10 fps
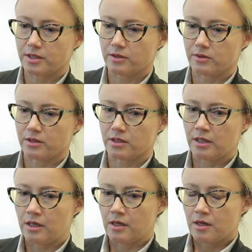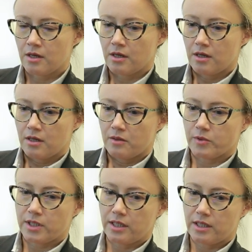particular.
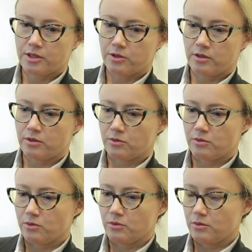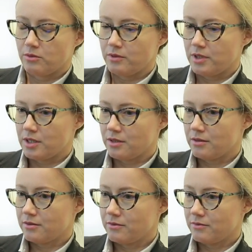What I actually do
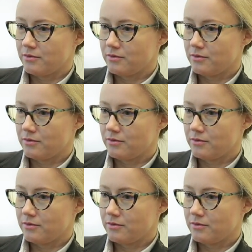in